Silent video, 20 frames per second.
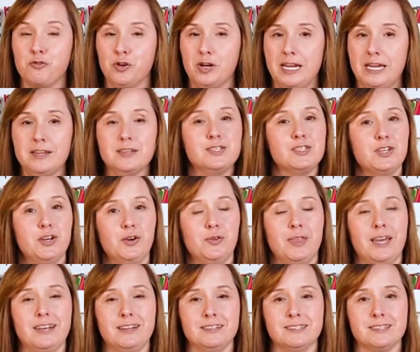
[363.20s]
free. So
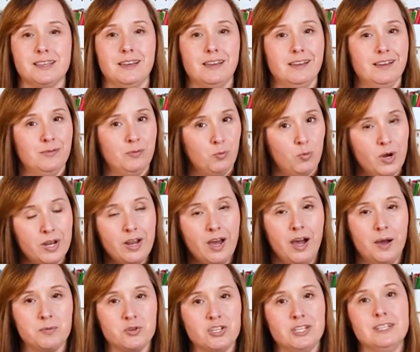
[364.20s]
that is one
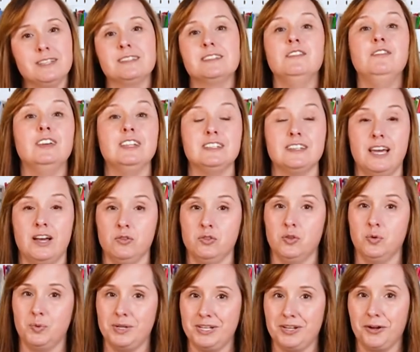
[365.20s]
option, is to vent it
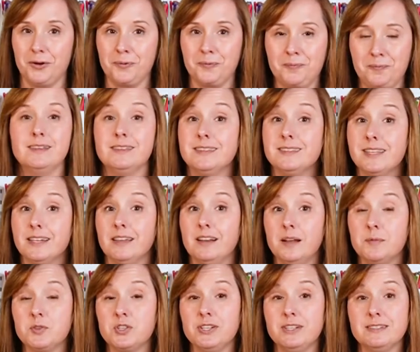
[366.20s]
out the window. The
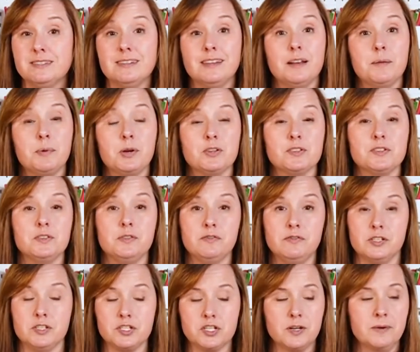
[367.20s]
second option is to get a personal
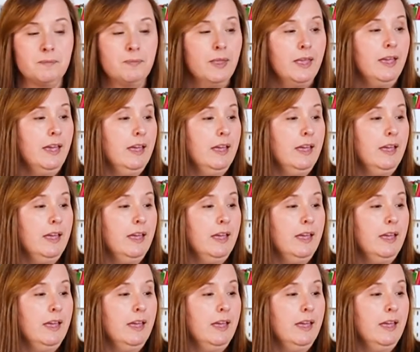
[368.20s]
filter.